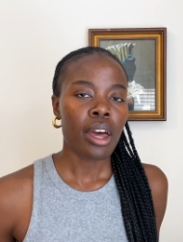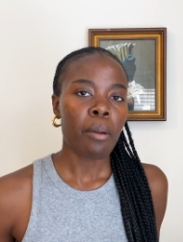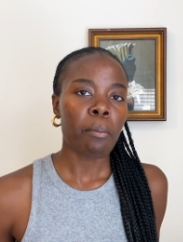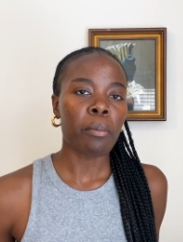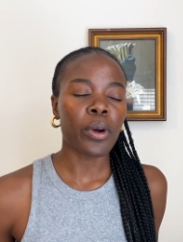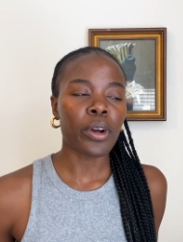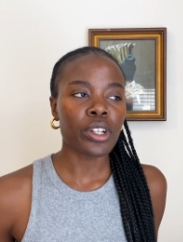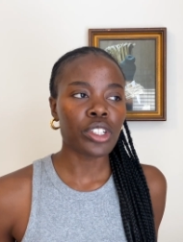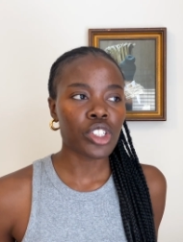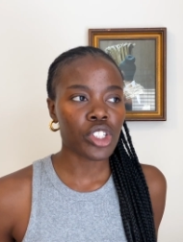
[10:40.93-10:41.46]

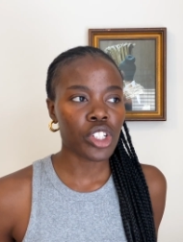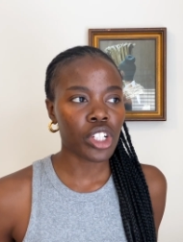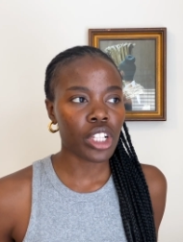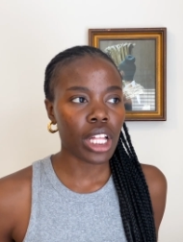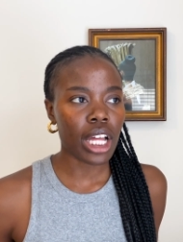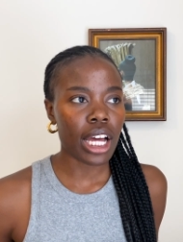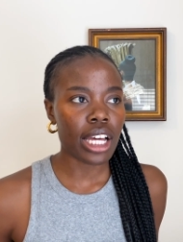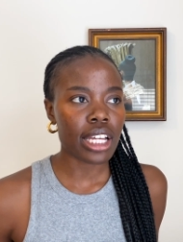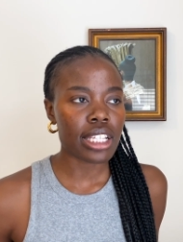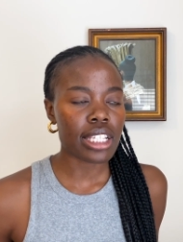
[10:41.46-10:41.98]

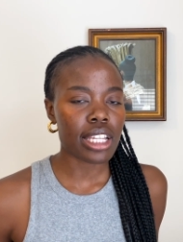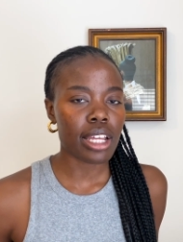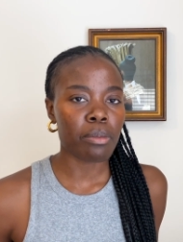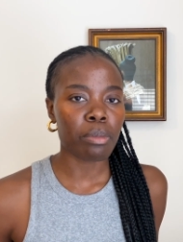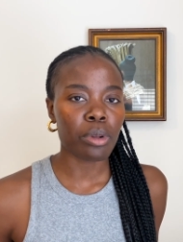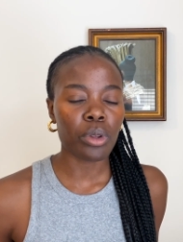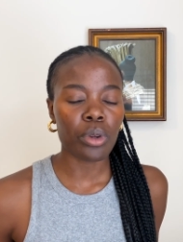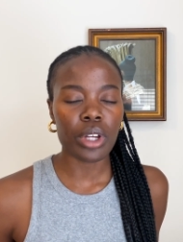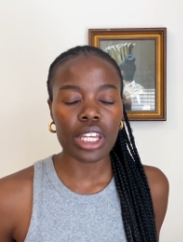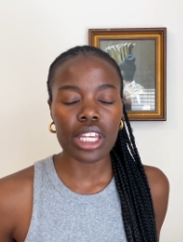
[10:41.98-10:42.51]
marginalized
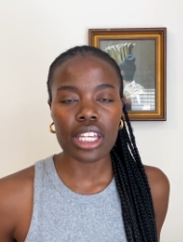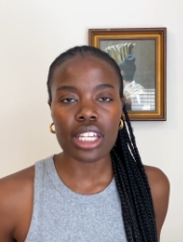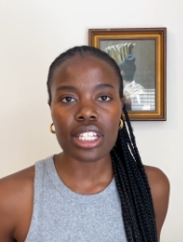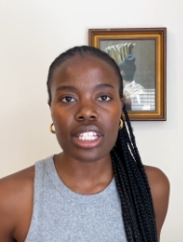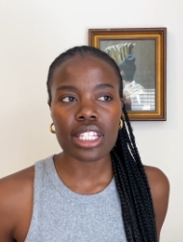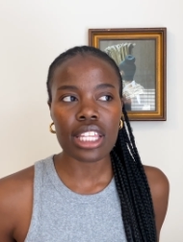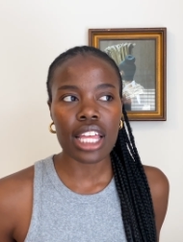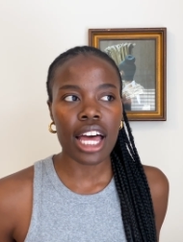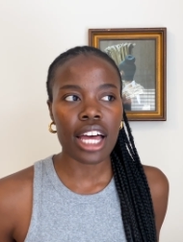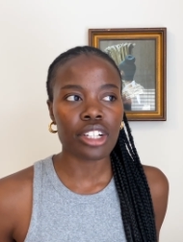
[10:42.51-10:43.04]

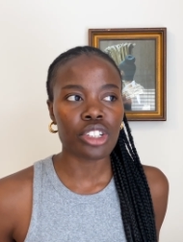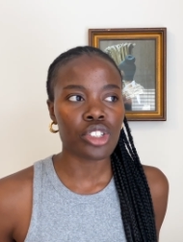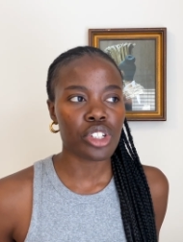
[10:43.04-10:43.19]
employees that